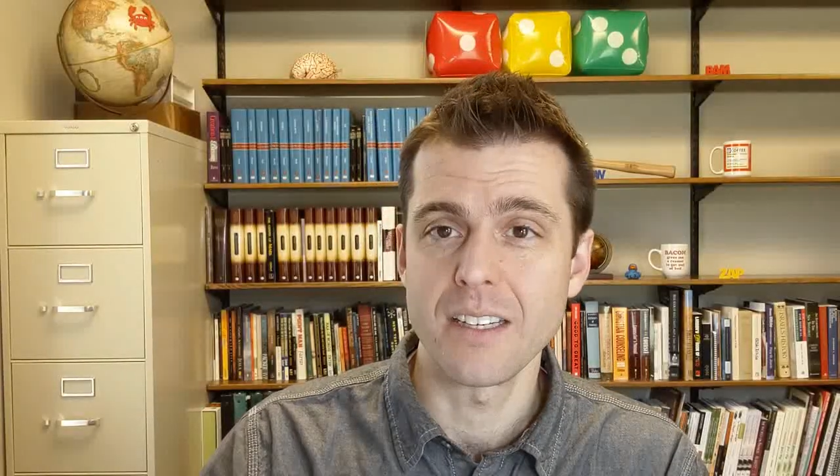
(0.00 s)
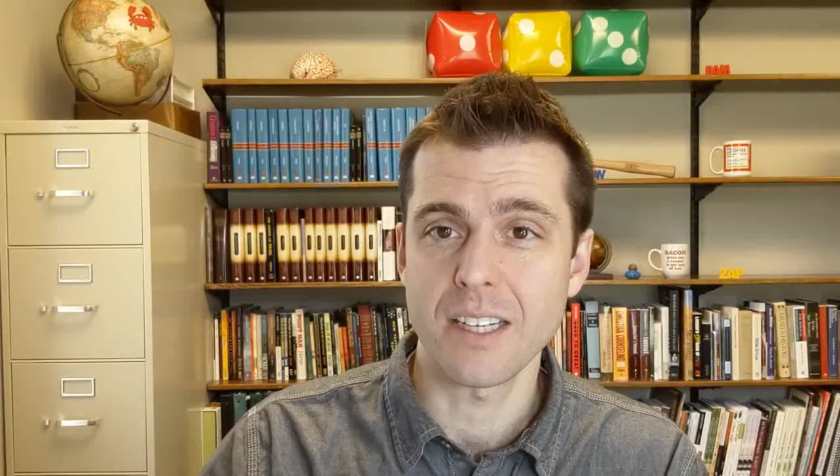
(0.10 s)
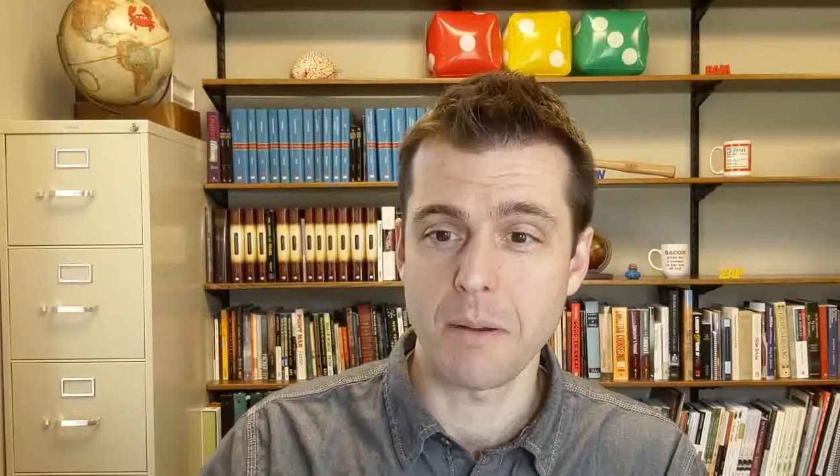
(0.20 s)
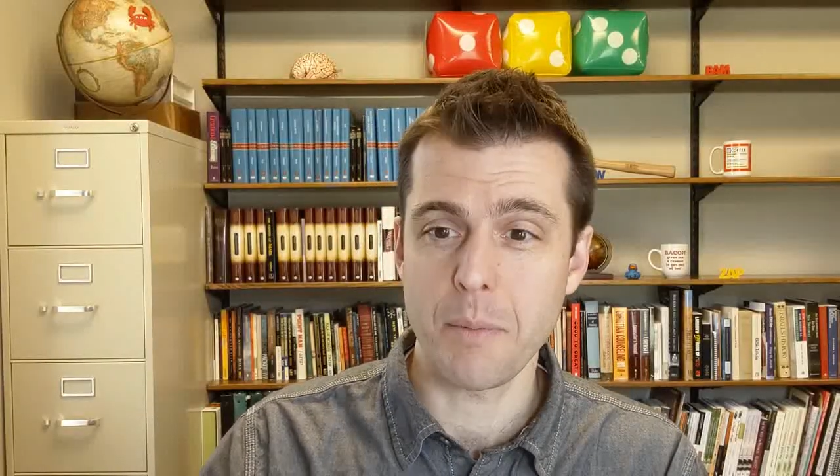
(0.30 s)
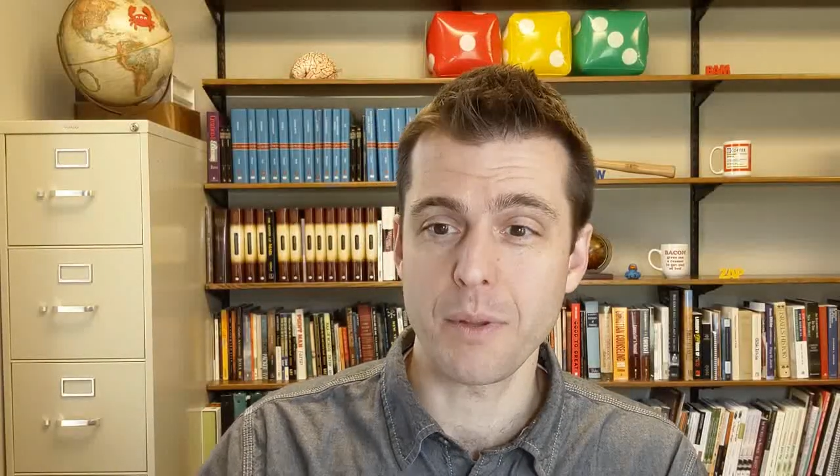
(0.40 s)

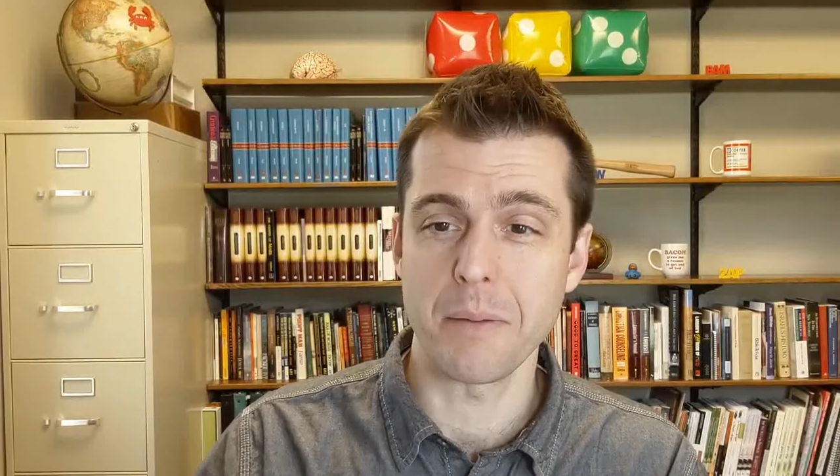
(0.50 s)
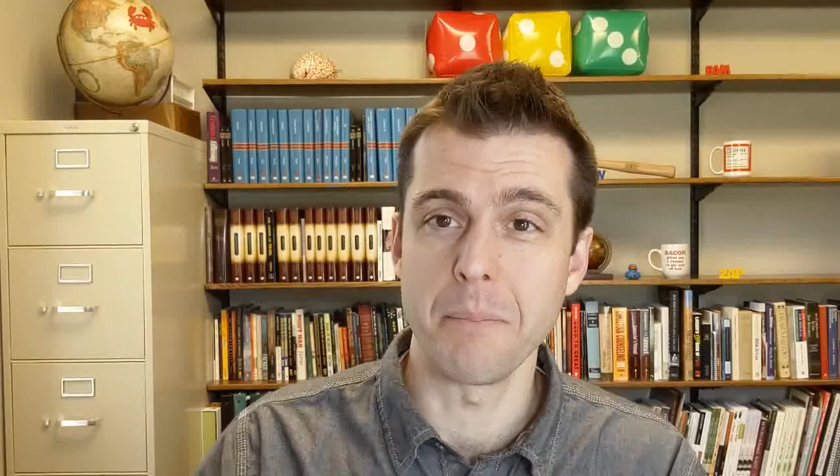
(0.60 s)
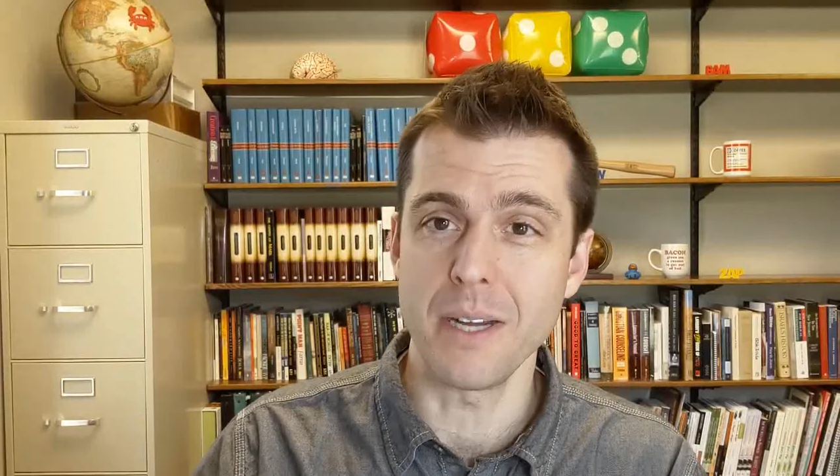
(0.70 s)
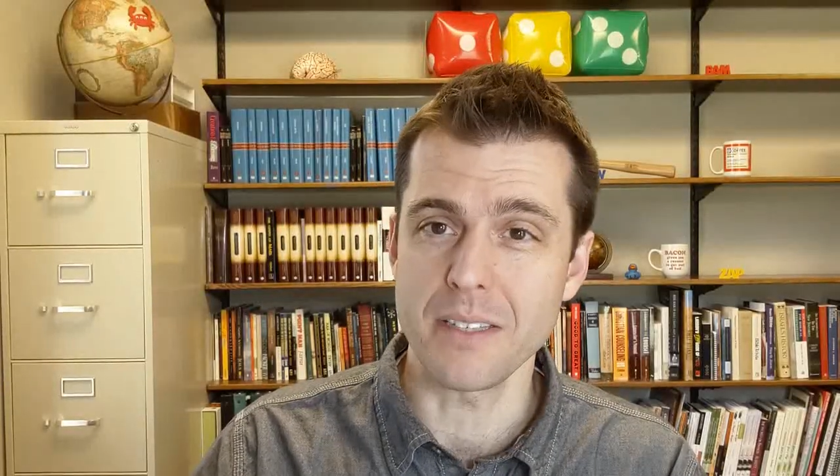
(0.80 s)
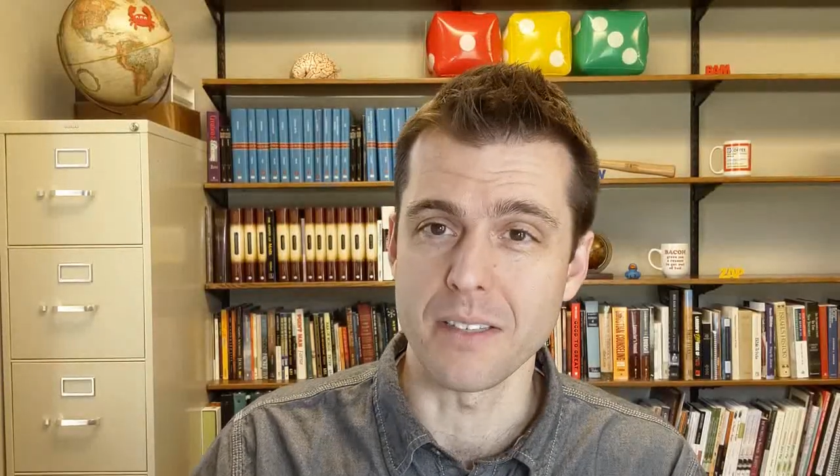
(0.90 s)
to come up with
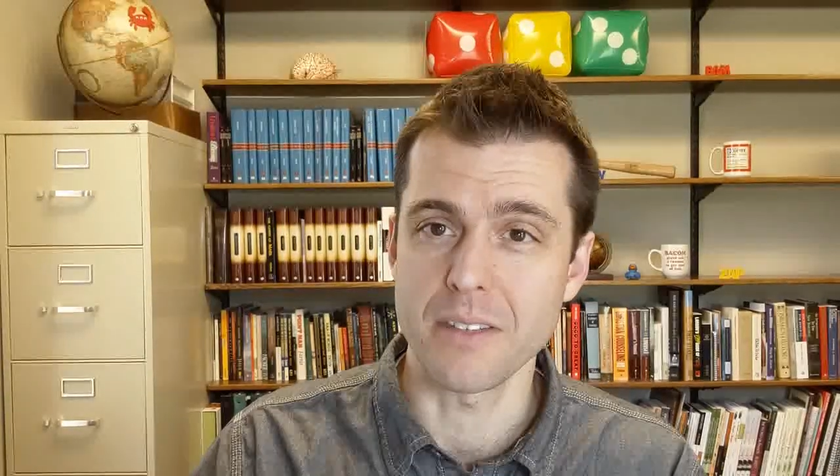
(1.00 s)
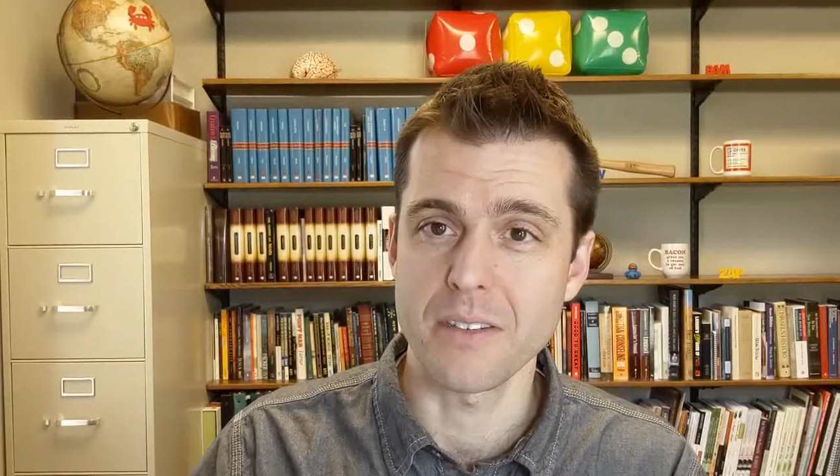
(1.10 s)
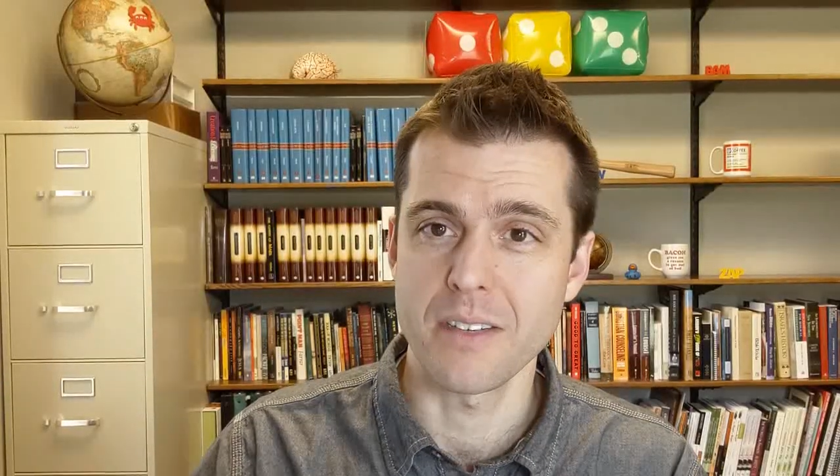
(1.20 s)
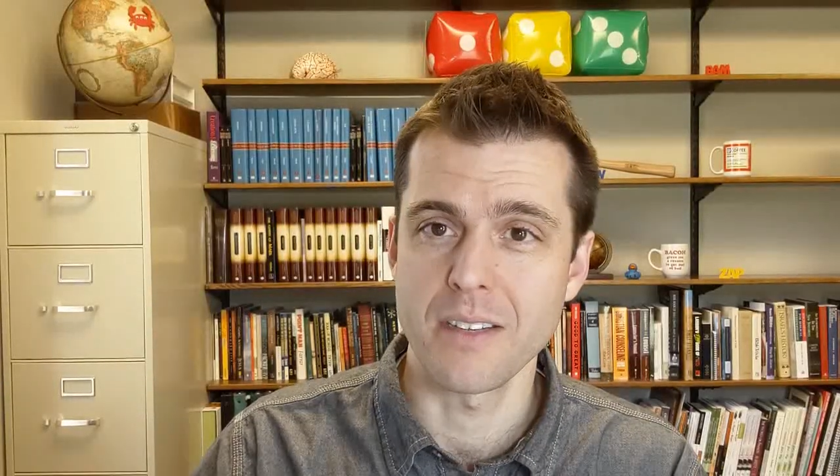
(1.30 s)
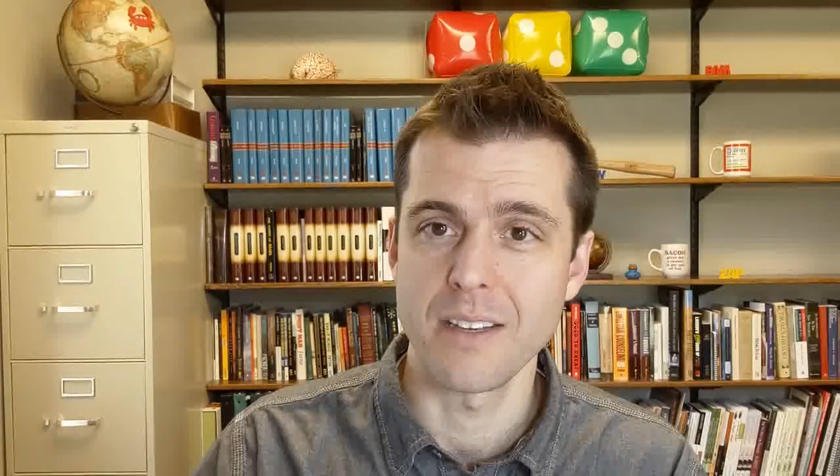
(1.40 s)

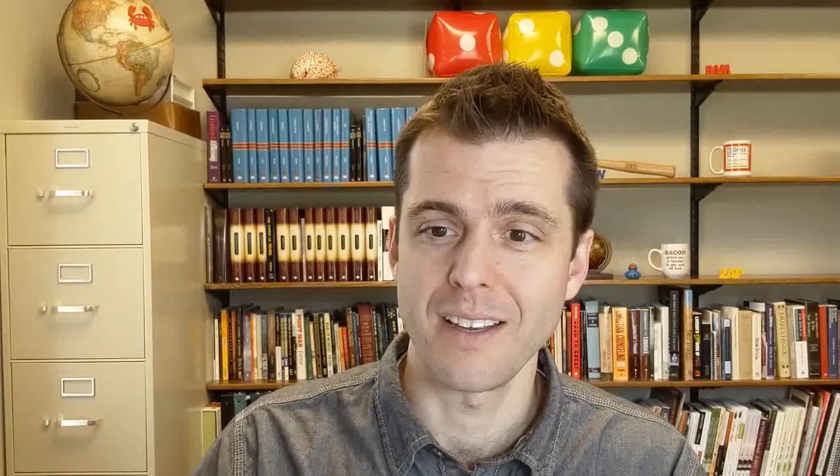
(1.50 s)
abundance?